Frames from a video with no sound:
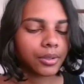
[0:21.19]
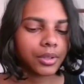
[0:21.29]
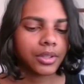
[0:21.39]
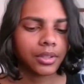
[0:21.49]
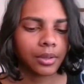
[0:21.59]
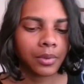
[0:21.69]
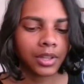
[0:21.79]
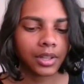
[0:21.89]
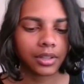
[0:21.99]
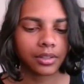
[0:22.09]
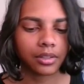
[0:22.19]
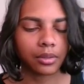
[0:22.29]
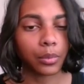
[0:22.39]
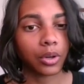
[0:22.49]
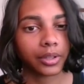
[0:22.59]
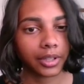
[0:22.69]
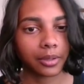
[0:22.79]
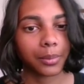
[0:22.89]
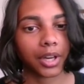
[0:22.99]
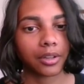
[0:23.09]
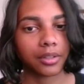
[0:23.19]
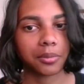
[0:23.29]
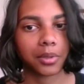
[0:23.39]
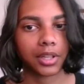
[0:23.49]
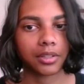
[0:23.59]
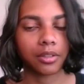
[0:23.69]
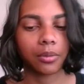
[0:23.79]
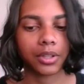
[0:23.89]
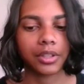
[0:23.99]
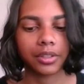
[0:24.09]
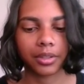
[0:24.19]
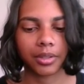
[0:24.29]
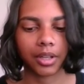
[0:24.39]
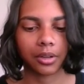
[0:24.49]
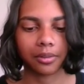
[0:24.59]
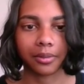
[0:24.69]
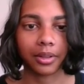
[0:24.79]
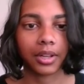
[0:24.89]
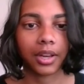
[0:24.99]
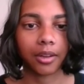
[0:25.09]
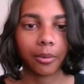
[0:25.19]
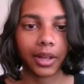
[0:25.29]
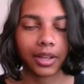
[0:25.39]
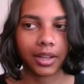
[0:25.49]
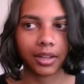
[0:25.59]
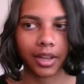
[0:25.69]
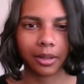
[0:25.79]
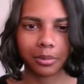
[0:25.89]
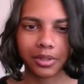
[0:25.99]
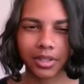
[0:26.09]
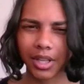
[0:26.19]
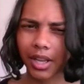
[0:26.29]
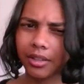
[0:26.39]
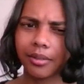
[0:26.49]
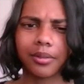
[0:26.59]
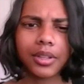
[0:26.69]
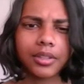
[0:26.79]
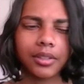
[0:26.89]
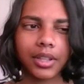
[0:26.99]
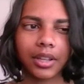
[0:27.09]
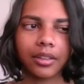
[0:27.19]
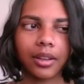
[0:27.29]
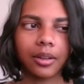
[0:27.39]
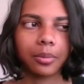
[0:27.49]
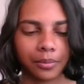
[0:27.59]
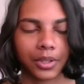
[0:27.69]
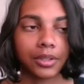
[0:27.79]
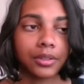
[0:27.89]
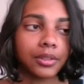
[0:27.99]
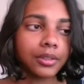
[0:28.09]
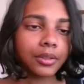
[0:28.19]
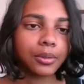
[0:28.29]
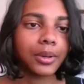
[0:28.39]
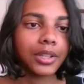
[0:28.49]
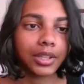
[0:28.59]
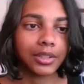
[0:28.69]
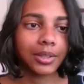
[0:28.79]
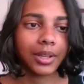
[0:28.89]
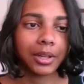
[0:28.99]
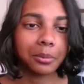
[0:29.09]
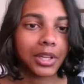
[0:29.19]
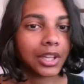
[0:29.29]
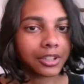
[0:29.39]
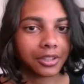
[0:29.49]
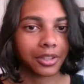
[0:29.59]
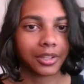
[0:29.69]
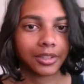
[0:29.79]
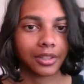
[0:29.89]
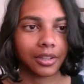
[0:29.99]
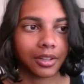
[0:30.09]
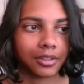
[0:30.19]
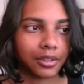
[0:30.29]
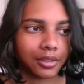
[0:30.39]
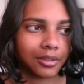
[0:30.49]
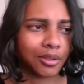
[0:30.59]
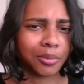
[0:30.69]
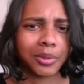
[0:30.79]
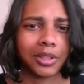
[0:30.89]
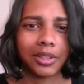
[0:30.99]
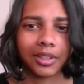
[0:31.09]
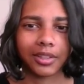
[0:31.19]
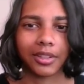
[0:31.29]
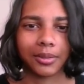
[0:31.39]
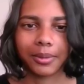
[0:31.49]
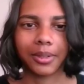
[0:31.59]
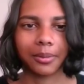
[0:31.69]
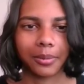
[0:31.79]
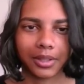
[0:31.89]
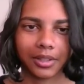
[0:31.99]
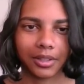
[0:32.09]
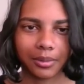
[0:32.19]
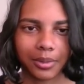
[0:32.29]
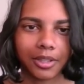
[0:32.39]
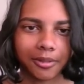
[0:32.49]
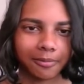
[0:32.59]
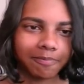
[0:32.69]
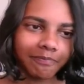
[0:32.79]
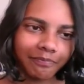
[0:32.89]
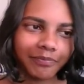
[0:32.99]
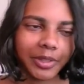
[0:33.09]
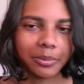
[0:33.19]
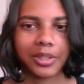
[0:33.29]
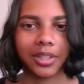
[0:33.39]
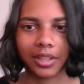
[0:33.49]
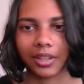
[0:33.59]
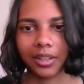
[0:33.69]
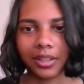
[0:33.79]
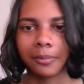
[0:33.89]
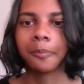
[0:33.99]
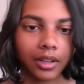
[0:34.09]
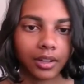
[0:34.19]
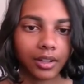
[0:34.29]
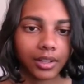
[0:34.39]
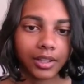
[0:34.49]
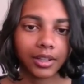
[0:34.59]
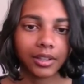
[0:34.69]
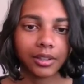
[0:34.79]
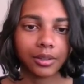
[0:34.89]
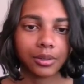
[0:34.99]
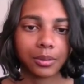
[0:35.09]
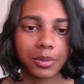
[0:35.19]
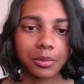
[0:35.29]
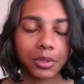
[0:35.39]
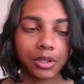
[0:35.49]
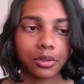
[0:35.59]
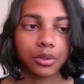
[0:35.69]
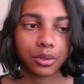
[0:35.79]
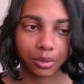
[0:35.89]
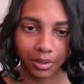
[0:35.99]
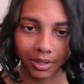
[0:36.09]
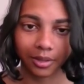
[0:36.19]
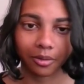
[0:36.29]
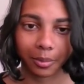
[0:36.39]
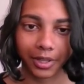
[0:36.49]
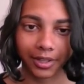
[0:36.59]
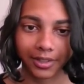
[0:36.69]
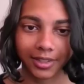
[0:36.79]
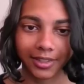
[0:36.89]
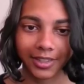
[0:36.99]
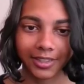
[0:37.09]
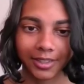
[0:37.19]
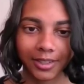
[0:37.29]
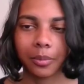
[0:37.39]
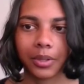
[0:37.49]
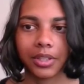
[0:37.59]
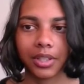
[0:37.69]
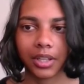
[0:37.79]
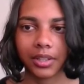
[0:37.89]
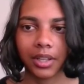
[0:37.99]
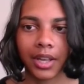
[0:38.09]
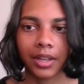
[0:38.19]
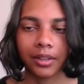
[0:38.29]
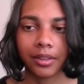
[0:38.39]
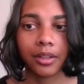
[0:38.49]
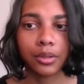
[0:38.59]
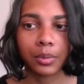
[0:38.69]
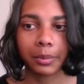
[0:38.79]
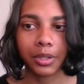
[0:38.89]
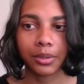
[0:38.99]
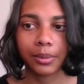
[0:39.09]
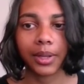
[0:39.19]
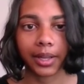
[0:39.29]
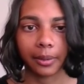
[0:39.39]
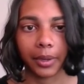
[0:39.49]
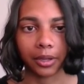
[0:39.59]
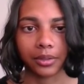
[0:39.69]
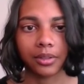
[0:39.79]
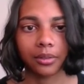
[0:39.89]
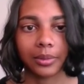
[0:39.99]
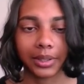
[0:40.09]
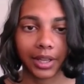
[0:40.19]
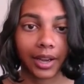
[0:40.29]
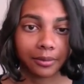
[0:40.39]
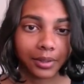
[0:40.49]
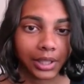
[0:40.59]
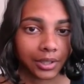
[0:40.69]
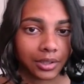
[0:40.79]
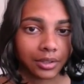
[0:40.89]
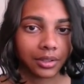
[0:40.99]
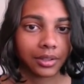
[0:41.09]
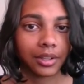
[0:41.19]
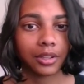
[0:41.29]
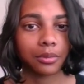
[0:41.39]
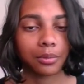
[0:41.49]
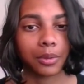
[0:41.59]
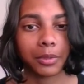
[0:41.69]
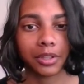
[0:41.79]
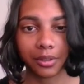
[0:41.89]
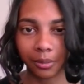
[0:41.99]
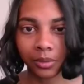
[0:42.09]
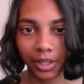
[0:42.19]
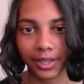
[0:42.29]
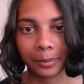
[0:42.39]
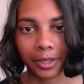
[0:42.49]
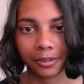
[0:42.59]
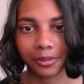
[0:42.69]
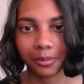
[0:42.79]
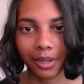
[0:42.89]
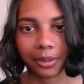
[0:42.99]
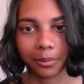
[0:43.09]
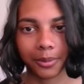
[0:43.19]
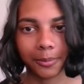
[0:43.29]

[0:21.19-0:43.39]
So this is something that is small in comparison, but I still wanted to start off with it anyway. It happened kind of recently, I think. This is just a tweet, and she's had many other things that are just stupid in her Twitter, but this one in particular. I'll link it in the description because you should see the replies to this. But it says, "Things women do lie about. What they ate for lunch. Things women don't lie about. Rape."